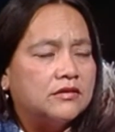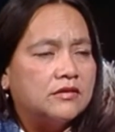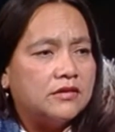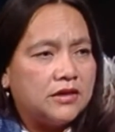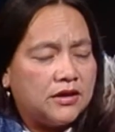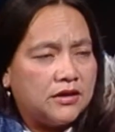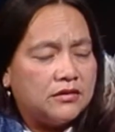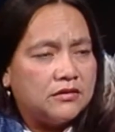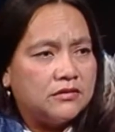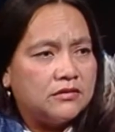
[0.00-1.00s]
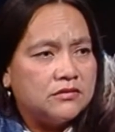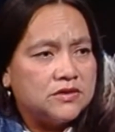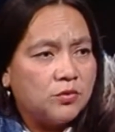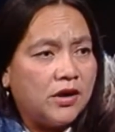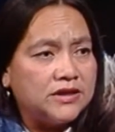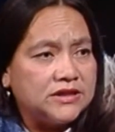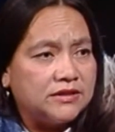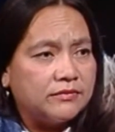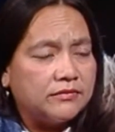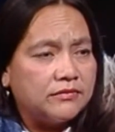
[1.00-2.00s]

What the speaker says: the SWAT team,